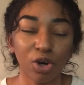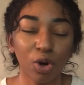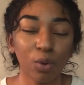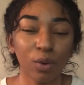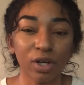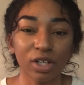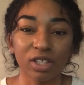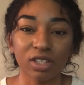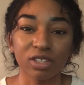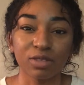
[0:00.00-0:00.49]

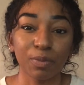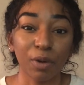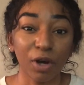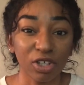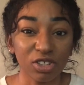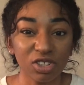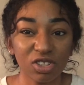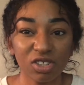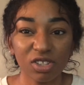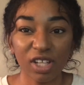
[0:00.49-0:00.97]
coworker's
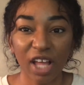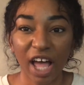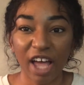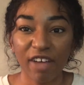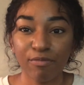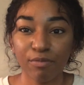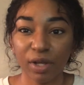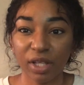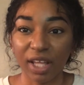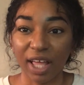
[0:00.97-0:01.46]
personal
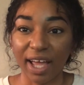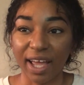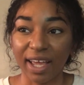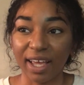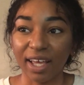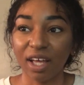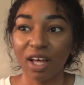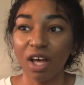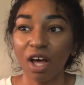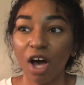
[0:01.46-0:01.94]
life, but,
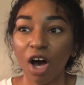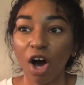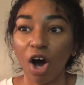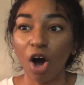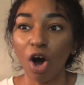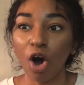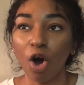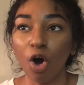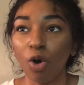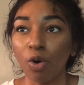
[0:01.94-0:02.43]
like,
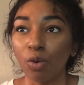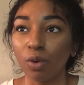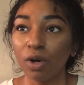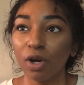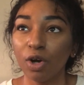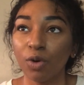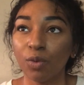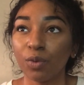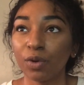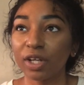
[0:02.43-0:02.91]
oh,
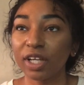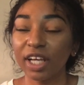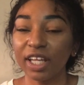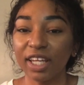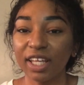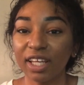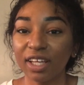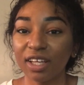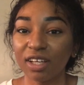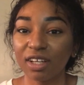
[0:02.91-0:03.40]
we're
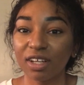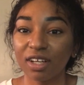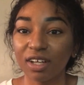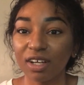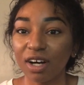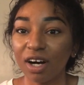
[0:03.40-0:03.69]
getting